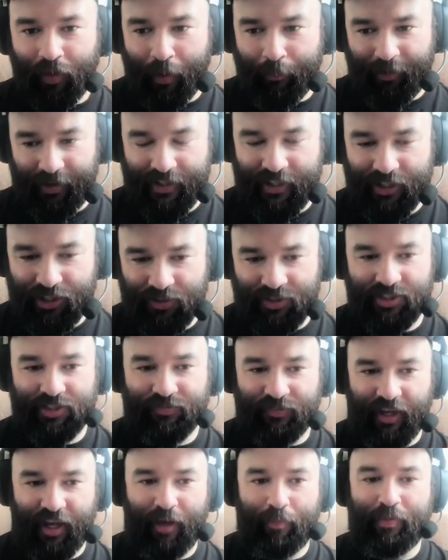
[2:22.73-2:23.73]
But in the interest
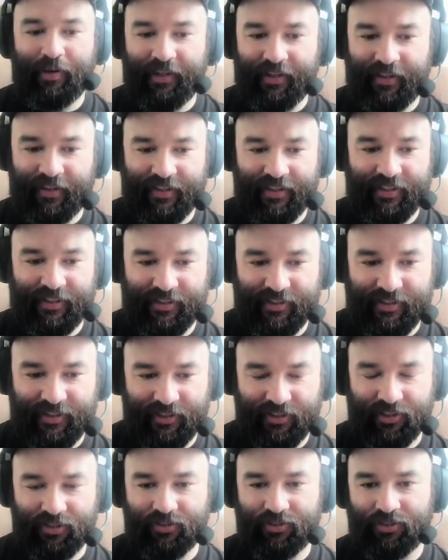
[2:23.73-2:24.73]
of keeping
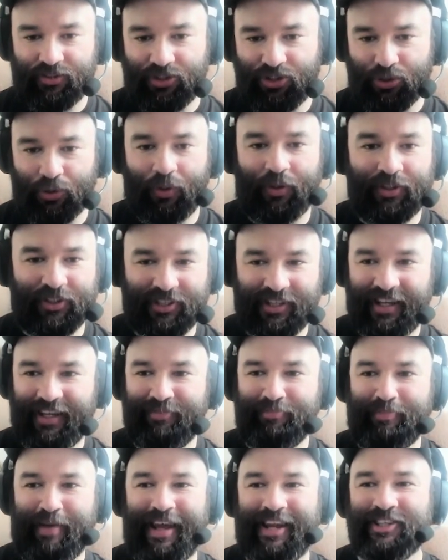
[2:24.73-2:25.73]
things short
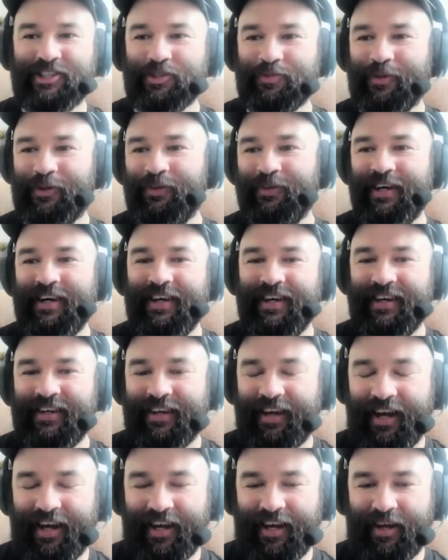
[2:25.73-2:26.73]
and manageable
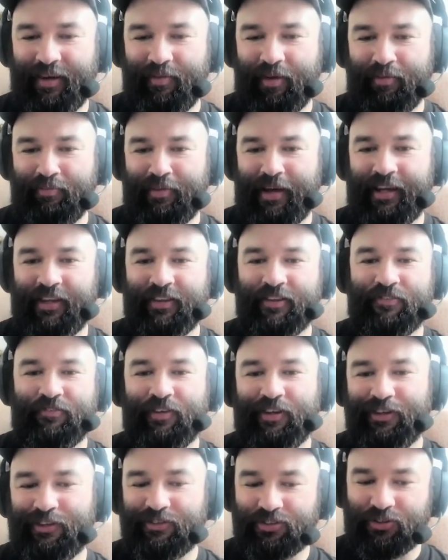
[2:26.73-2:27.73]
and making this
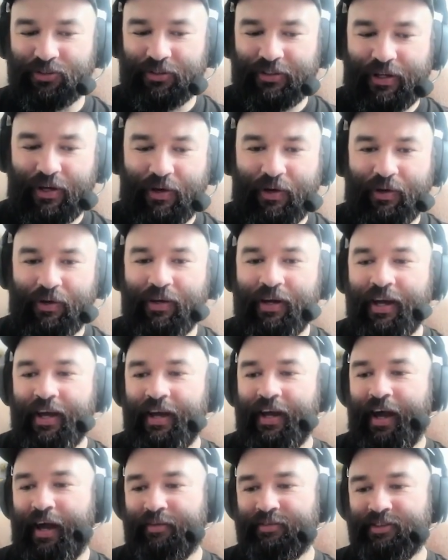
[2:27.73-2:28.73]
video not too long,
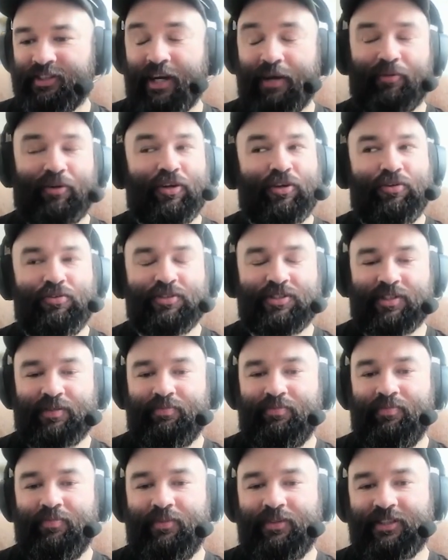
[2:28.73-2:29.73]
today I'm going to use
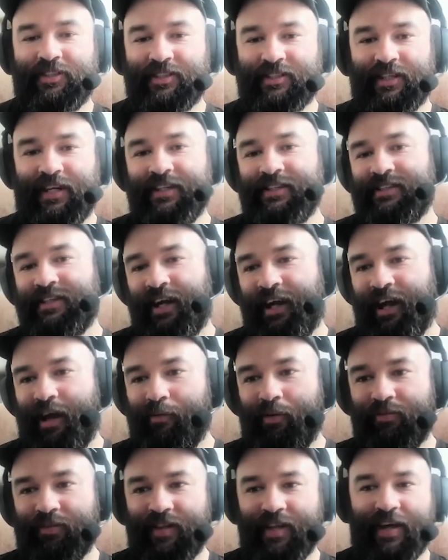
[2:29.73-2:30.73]
some designs that I
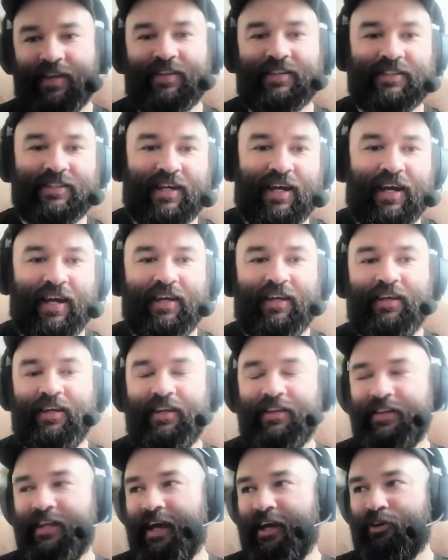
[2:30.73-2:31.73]
came up with the other day
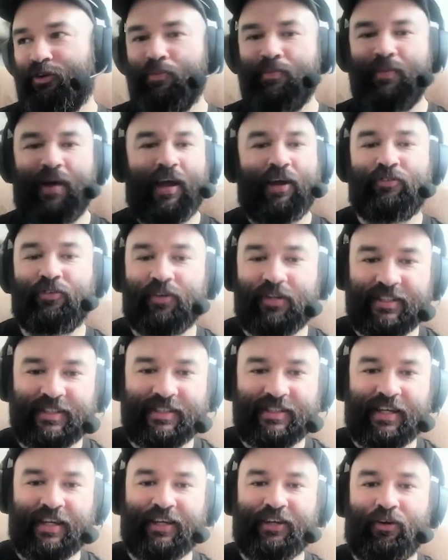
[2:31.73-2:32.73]
that you may have already
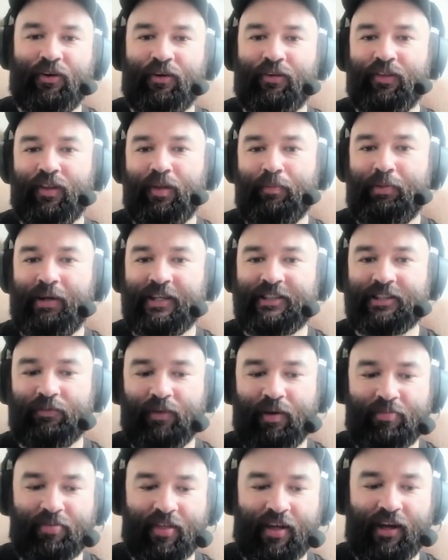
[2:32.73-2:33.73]
seen on the Playtech
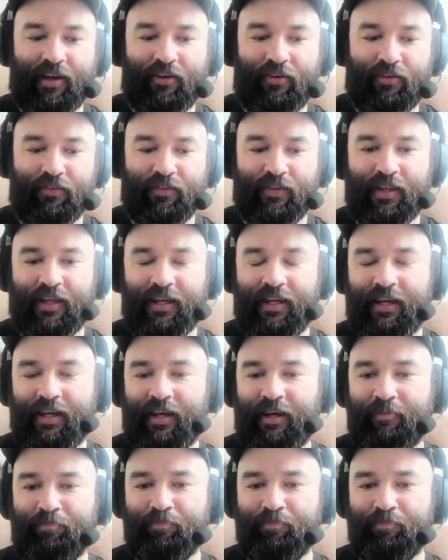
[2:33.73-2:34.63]
website on the